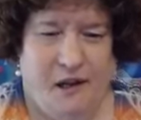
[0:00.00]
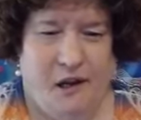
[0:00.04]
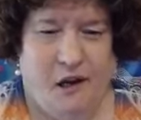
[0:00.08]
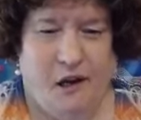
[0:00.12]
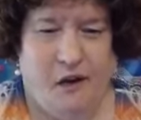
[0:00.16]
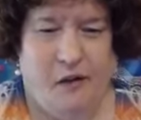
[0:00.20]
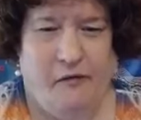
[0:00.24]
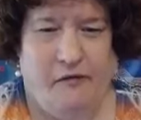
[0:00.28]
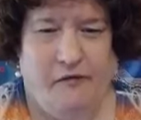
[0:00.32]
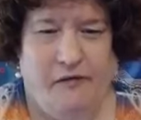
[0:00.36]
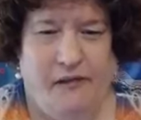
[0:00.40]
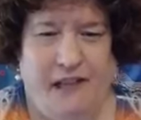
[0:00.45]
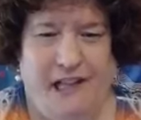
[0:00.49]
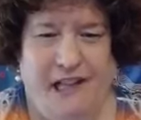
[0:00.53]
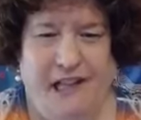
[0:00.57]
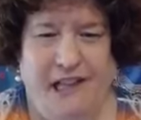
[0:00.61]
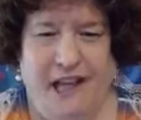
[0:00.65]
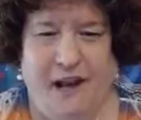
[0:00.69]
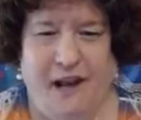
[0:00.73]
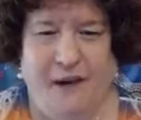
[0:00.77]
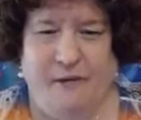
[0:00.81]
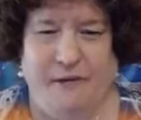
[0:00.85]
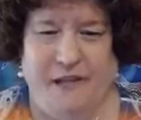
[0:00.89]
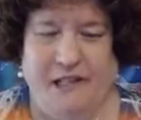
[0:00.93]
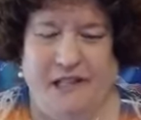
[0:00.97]
Hopefully
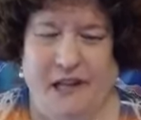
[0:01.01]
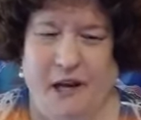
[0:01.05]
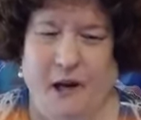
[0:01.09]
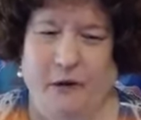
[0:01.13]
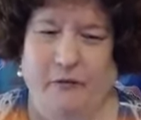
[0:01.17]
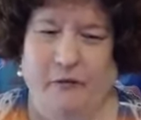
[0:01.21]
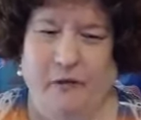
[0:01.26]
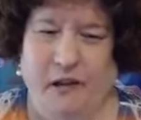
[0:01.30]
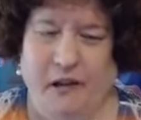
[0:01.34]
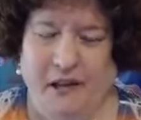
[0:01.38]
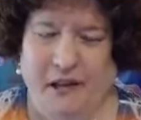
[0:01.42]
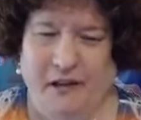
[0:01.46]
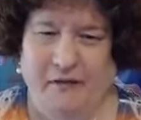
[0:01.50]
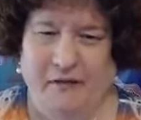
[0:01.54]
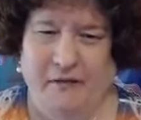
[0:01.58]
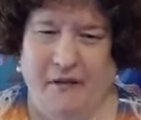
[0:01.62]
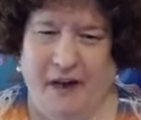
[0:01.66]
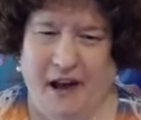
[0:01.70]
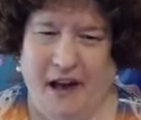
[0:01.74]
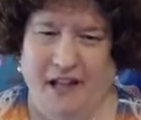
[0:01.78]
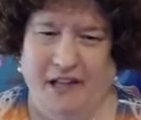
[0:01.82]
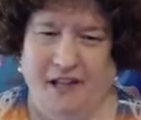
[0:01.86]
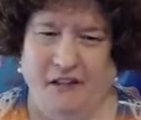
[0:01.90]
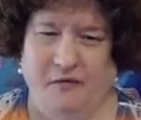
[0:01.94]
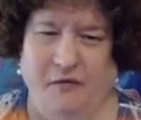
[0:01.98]
that was helpful
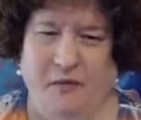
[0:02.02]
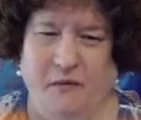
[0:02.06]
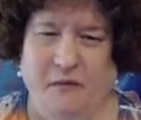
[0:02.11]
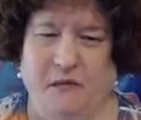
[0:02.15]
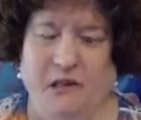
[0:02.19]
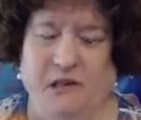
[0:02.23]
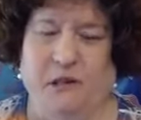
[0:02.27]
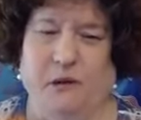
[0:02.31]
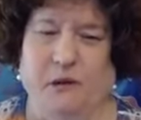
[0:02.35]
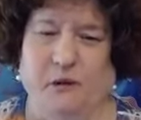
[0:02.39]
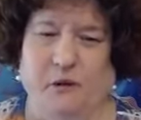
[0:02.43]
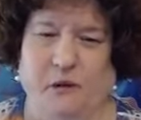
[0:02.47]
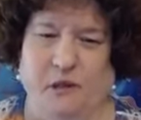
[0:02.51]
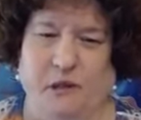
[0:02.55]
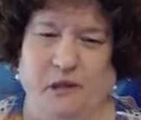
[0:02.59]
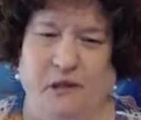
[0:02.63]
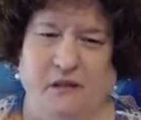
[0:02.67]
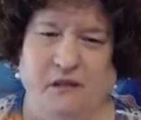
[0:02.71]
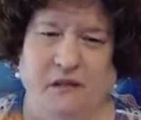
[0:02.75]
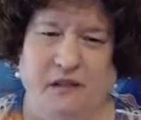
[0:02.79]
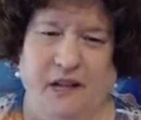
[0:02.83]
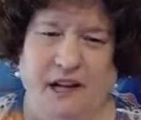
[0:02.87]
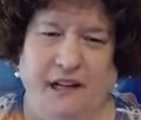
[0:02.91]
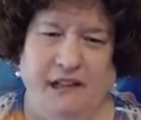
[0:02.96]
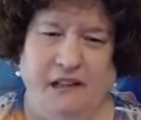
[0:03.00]
advice from the Souls
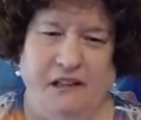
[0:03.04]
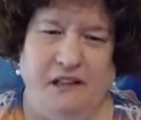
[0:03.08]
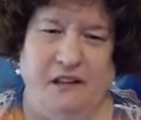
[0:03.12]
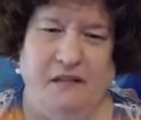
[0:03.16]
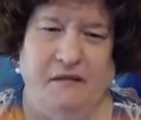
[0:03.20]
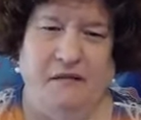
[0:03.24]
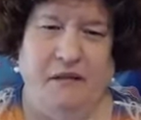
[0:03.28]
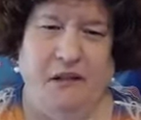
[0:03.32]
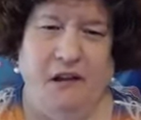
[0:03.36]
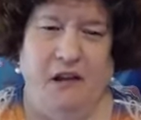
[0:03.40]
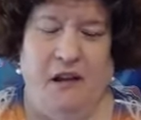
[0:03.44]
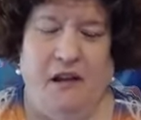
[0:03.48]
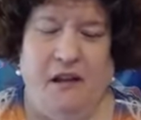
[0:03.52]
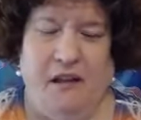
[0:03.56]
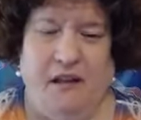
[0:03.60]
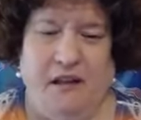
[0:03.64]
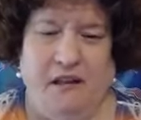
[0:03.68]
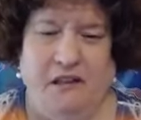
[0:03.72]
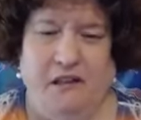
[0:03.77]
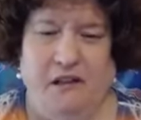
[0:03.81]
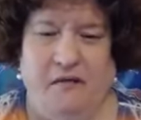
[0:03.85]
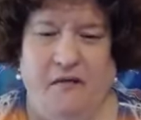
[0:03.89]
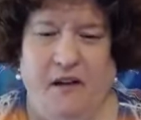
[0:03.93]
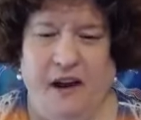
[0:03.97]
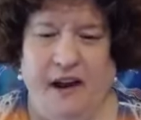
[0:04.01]
Collective, the
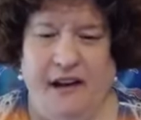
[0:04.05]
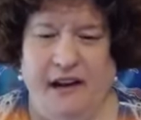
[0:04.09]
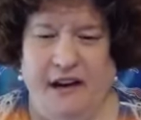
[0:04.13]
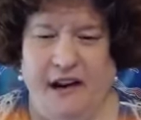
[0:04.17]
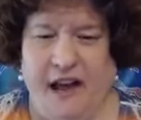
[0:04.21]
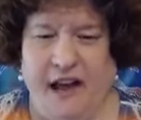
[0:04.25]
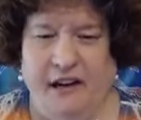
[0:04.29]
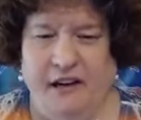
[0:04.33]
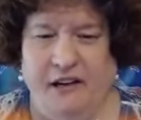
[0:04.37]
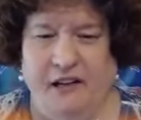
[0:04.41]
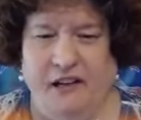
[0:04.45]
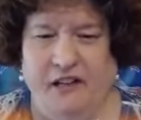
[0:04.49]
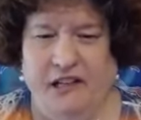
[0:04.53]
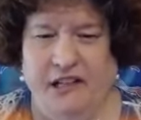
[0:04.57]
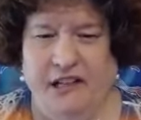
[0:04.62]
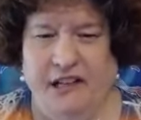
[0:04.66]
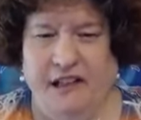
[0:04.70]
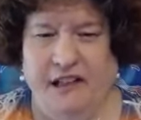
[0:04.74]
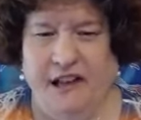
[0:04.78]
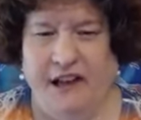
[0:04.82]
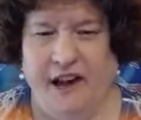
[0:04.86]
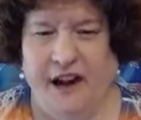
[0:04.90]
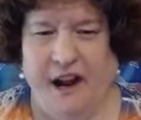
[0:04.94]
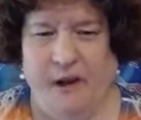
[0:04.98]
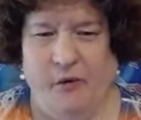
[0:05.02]
divine energy
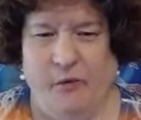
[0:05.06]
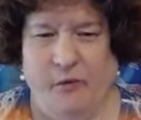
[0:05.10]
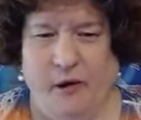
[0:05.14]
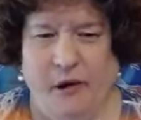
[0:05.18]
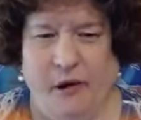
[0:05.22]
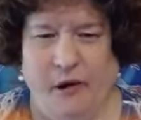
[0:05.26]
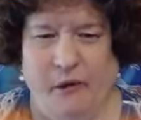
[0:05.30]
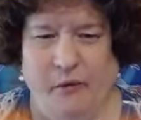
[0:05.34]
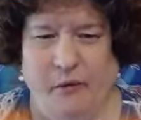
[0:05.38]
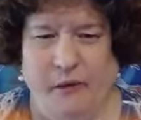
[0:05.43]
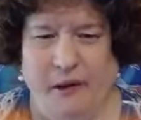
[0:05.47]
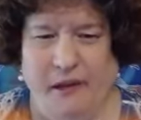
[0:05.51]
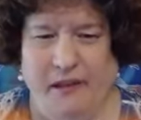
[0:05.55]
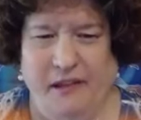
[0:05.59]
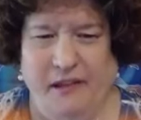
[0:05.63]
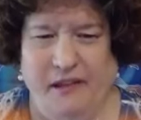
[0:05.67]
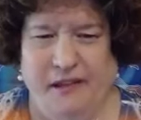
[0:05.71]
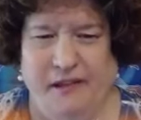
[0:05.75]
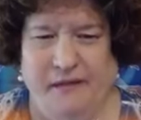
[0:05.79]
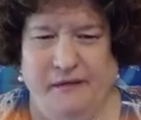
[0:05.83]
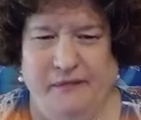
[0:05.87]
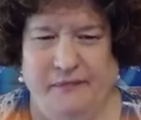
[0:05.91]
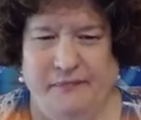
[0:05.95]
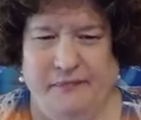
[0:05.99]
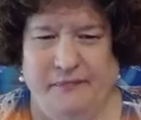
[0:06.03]
that I work with.